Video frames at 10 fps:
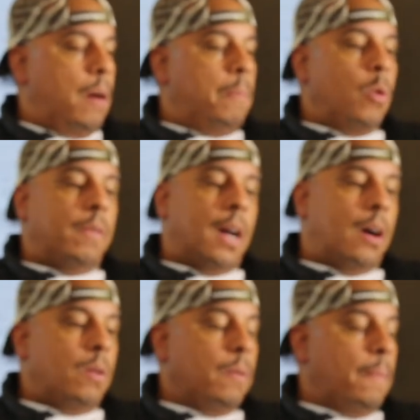moving
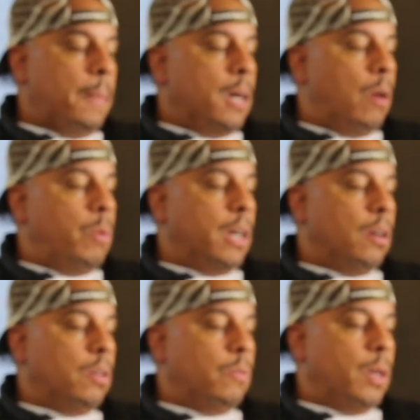on, you know, we're
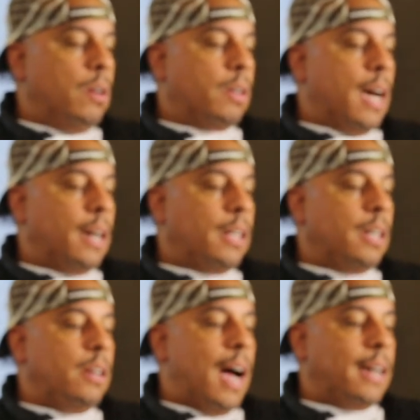gonna kind of
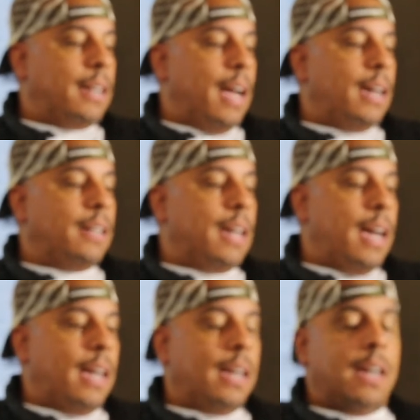give you our
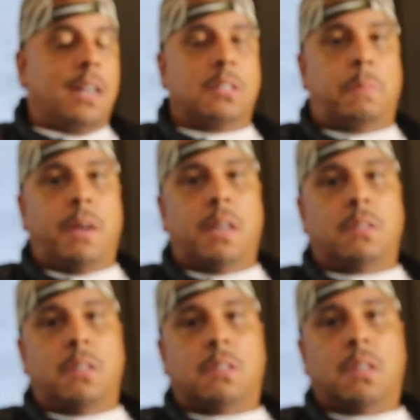day-to-day in this
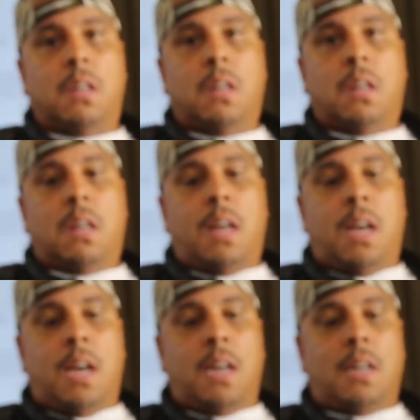business,
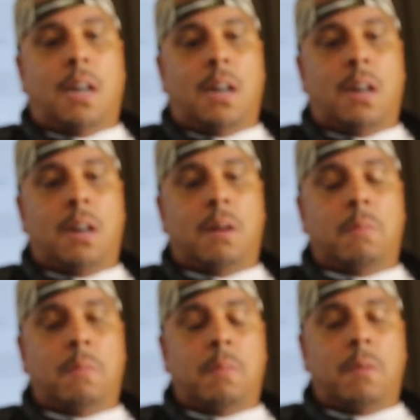and
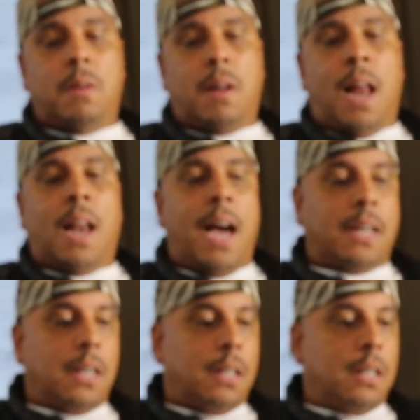I
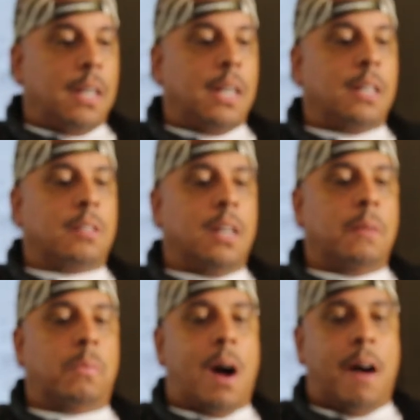like it. It is
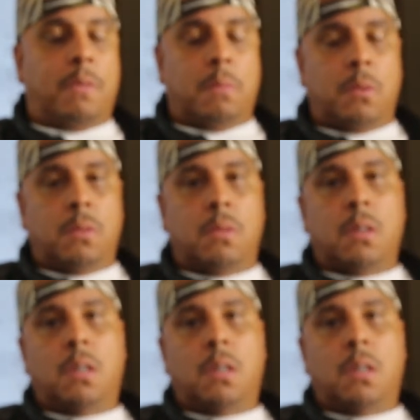getting profitable,